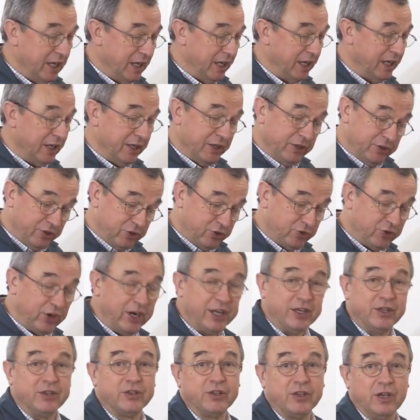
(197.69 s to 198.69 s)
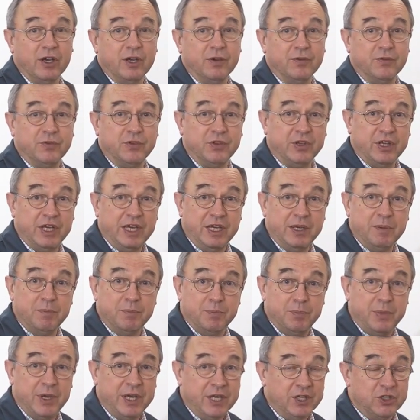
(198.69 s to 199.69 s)
uh, strength of the
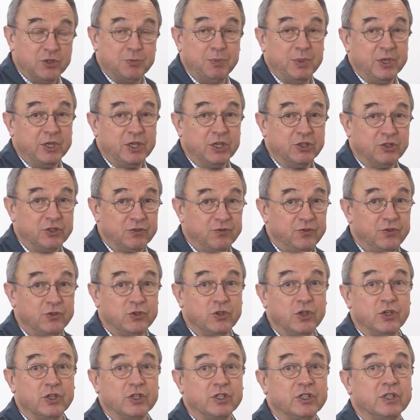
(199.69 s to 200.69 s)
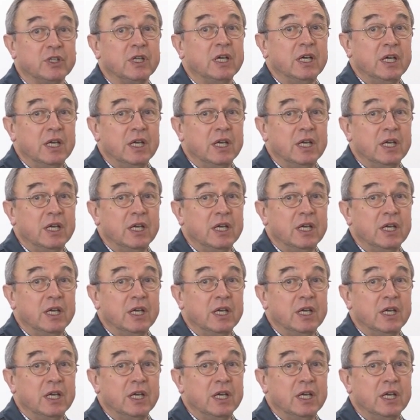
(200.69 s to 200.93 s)
bits, because if you've got a,